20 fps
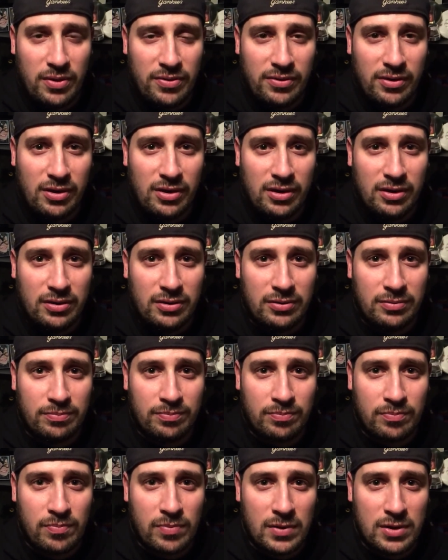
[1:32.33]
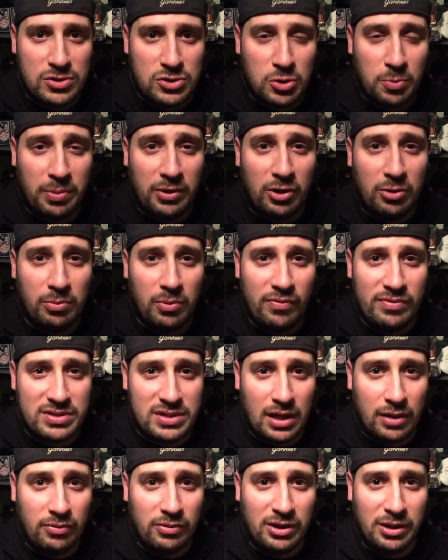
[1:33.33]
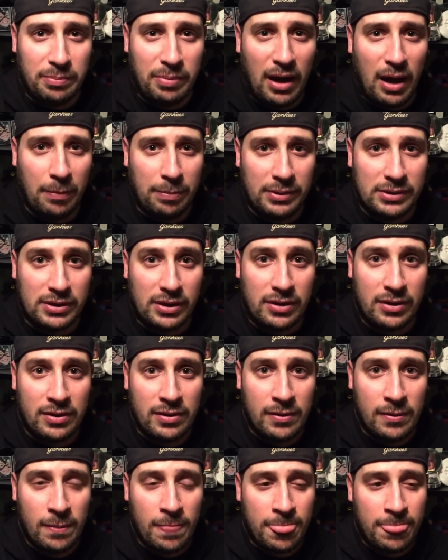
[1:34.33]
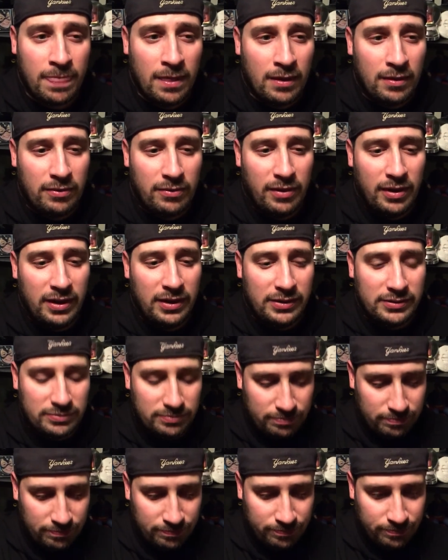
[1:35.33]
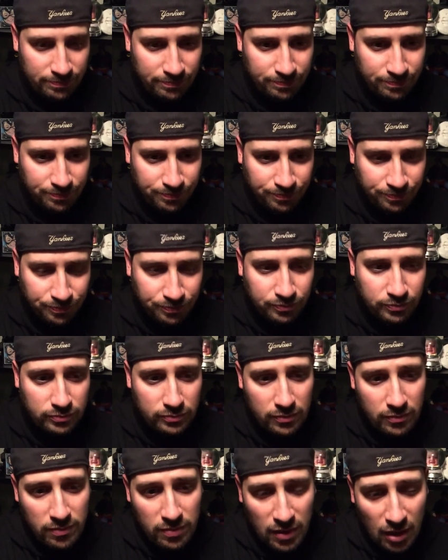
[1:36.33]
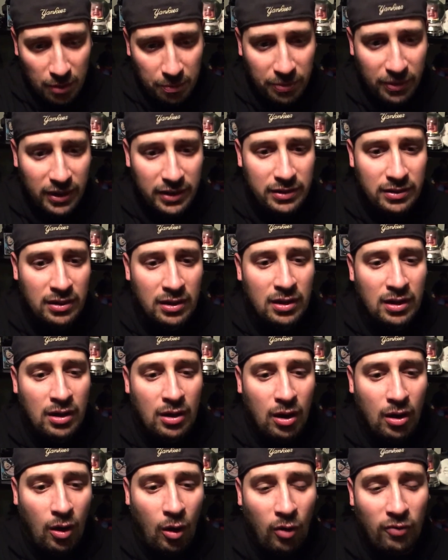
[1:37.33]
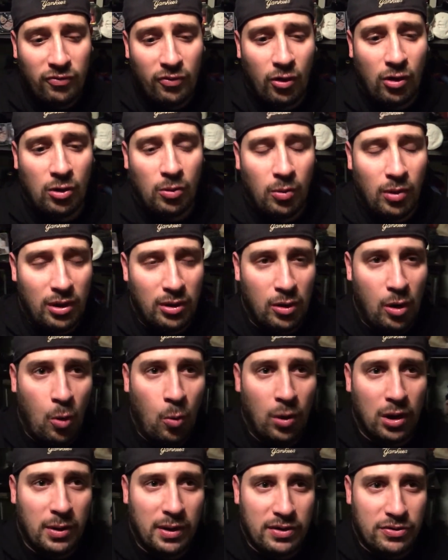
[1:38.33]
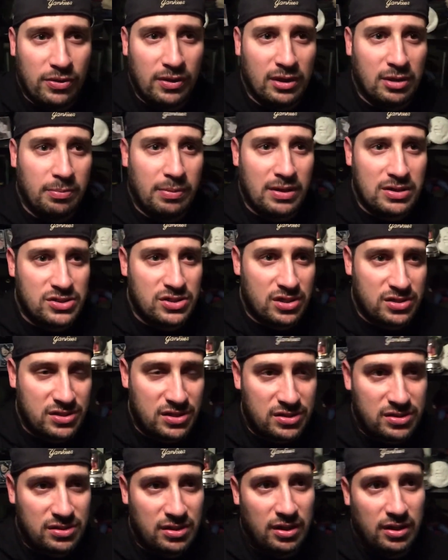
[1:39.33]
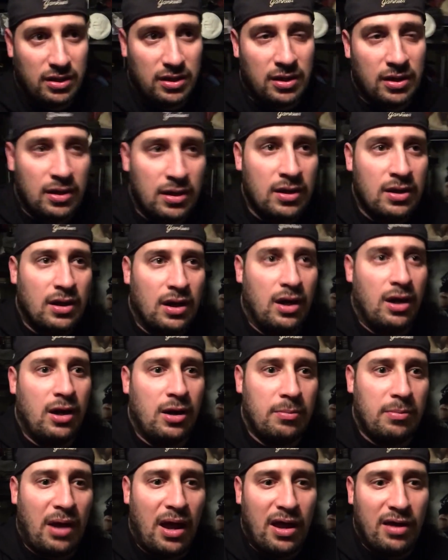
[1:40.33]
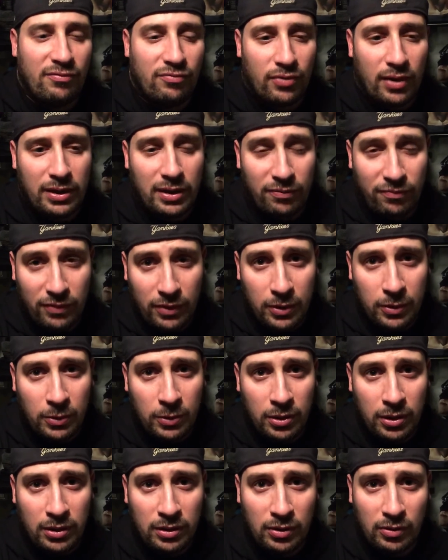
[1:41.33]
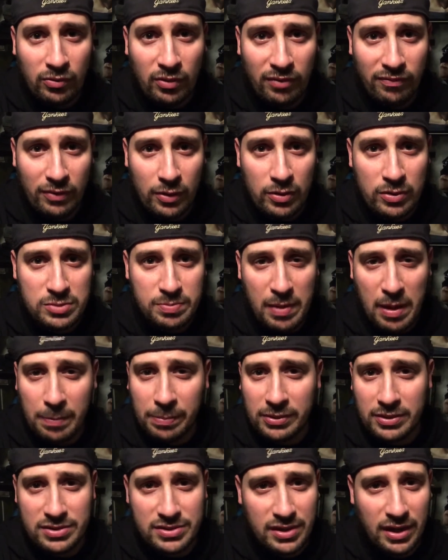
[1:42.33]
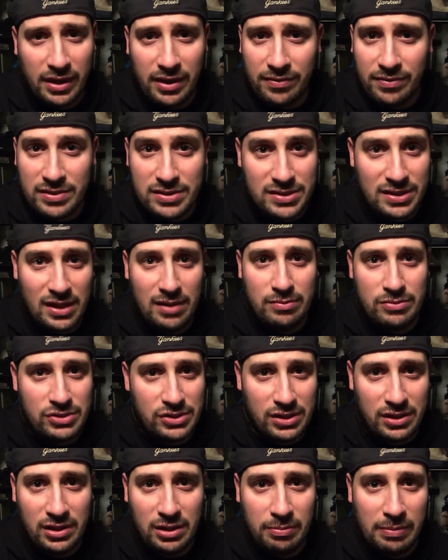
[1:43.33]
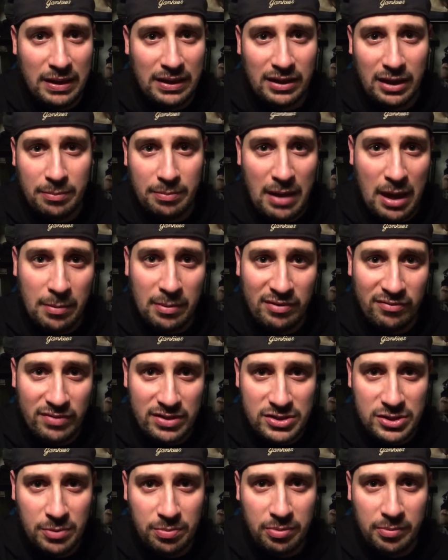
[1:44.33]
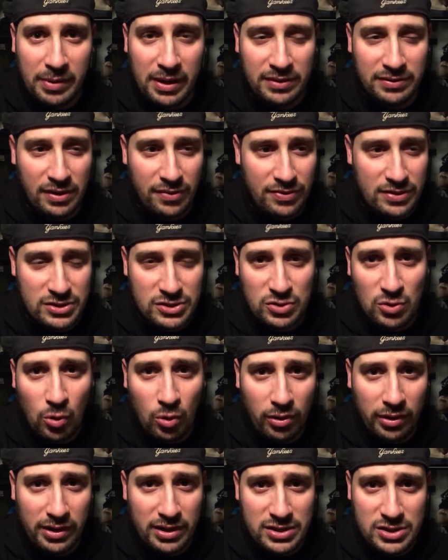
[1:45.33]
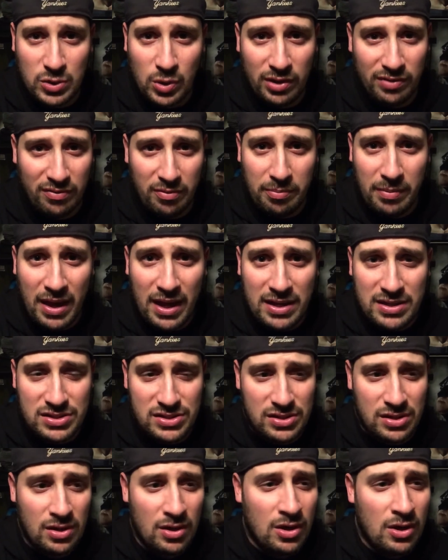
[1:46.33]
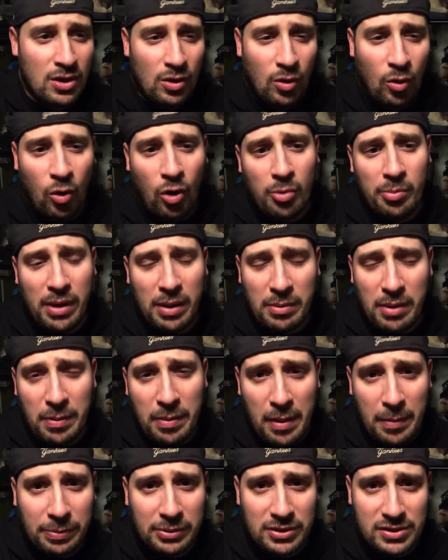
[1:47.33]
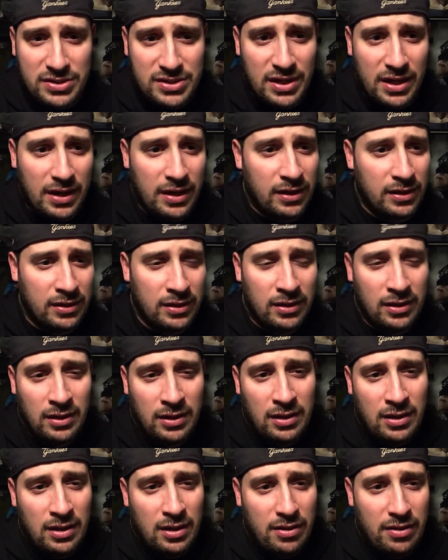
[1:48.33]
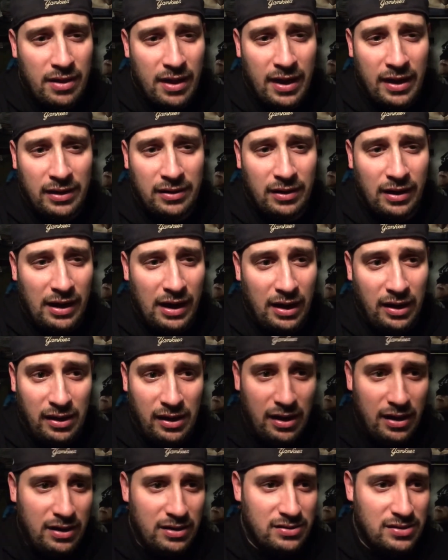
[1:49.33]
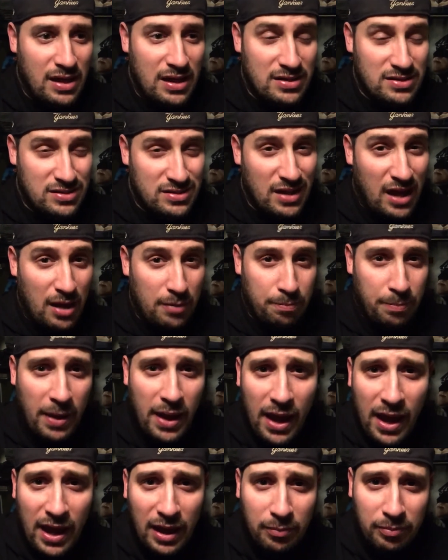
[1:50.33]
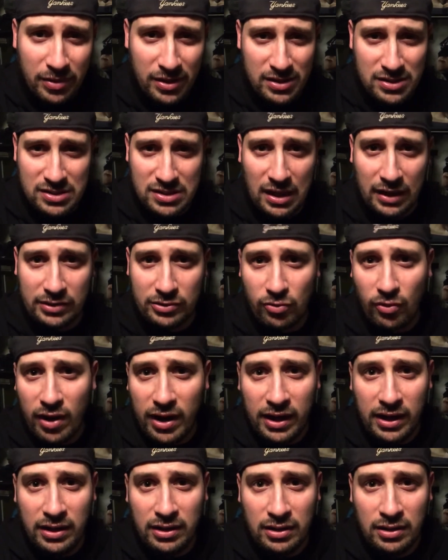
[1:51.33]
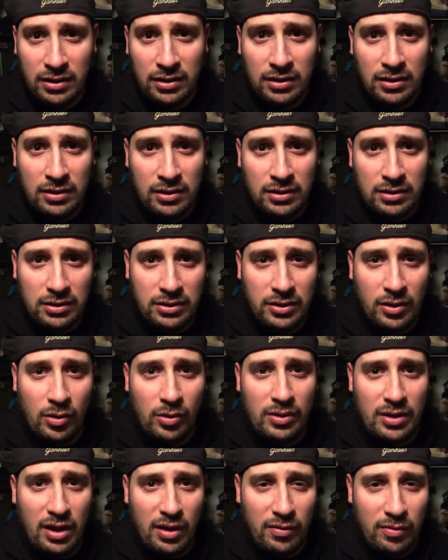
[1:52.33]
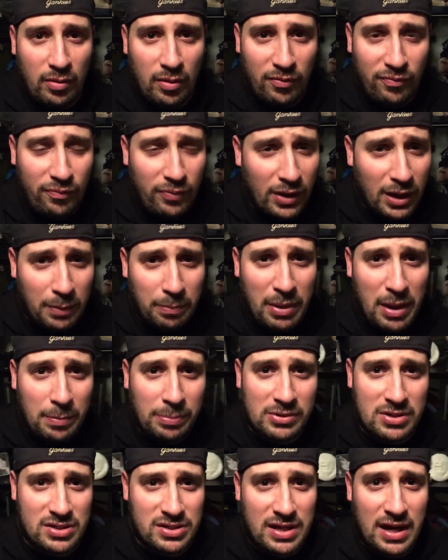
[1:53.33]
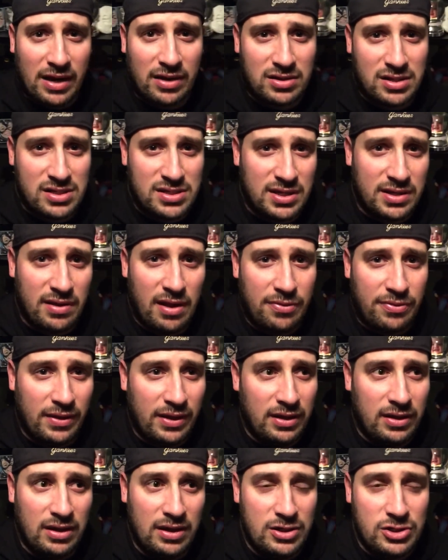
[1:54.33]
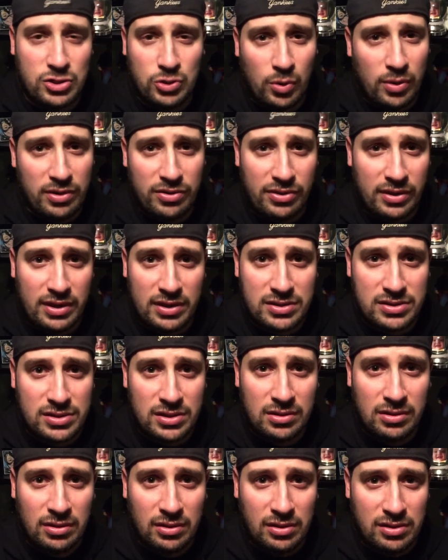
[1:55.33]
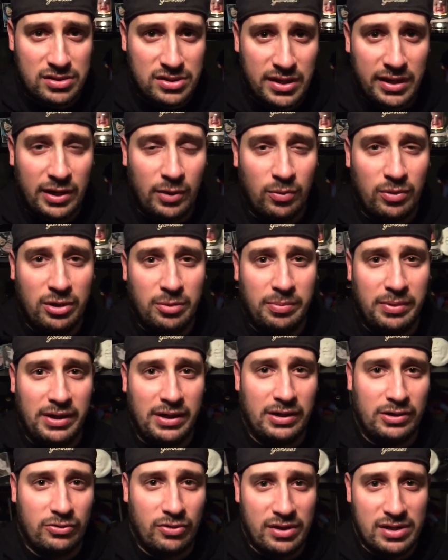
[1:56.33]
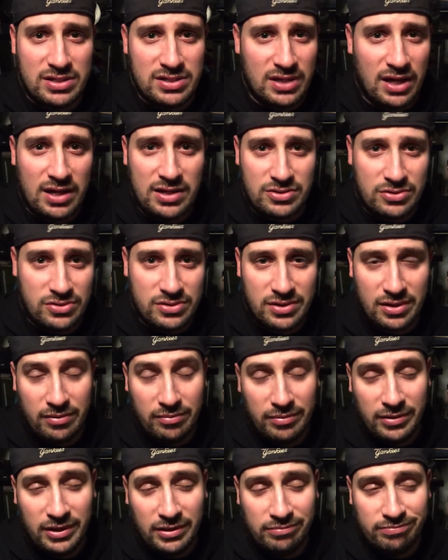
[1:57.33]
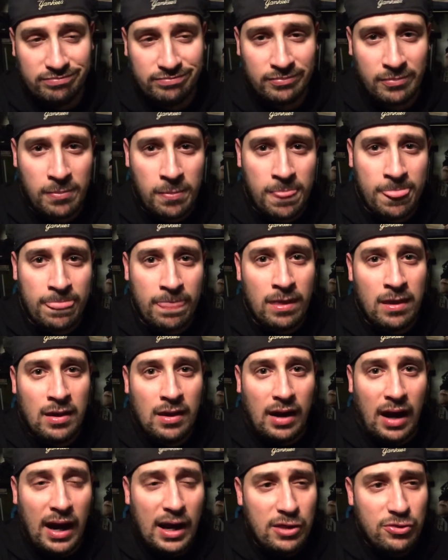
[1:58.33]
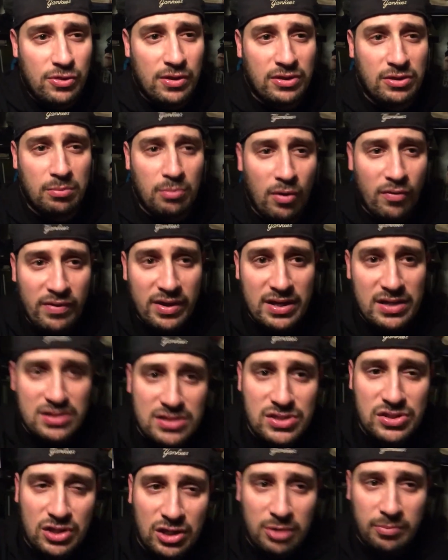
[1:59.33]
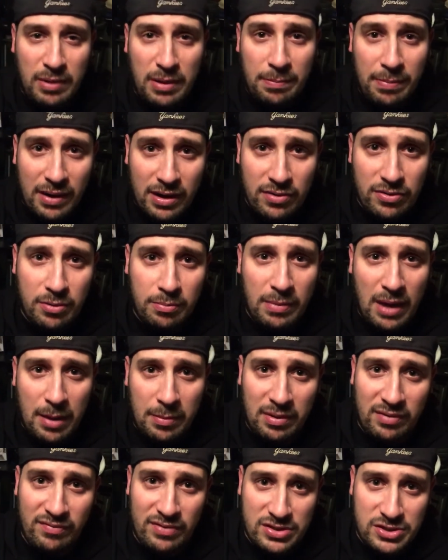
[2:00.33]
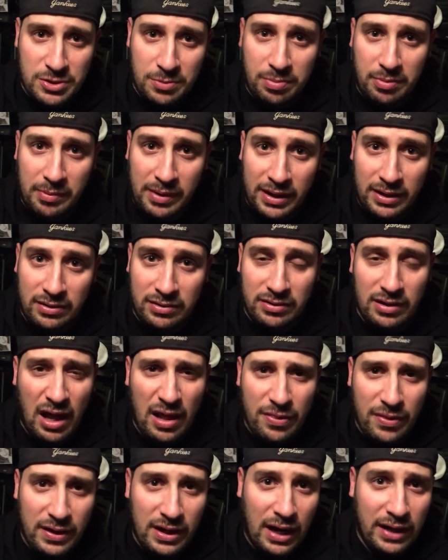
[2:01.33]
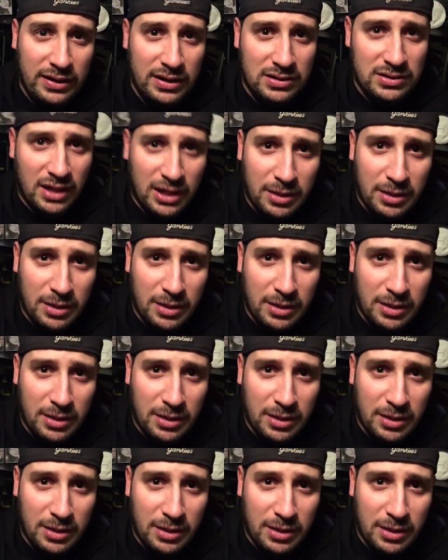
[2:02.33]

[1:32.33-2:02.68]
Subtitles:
the superhero movies got really popular, right? But overall, what do I think about Justice League? I've read a few reviews. People are saying the same shit about like Batman v Superman, that the story is sort of a mess, or maybe people are saying that it's not bad but it's not great. You know, I feel like people are scared to say that they enjoy things because they don't want to be criticized or something. But I think the movie is going to be better than Batman v Superman. Not that I didn't